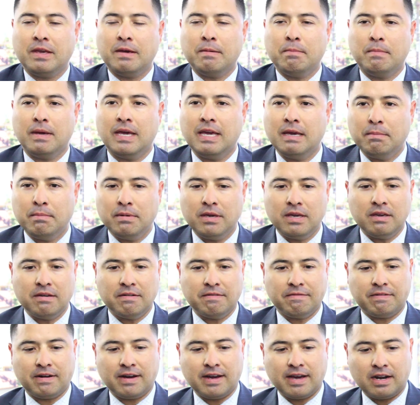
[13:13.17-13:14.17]
maybe
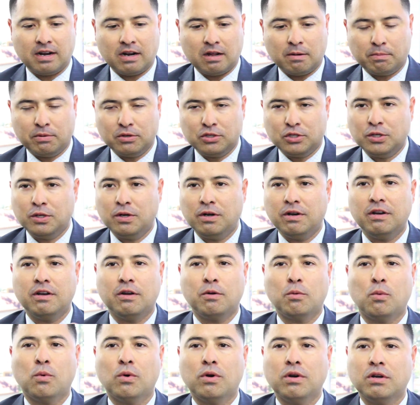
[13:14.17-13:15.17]
if I had an opportunity
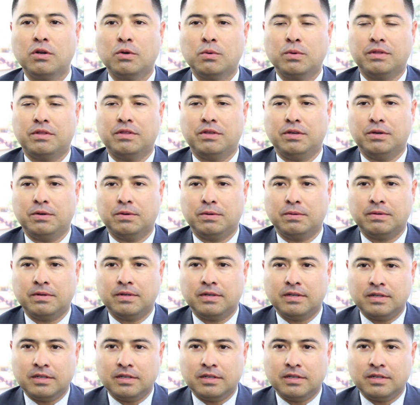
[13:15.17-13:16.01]
to work with you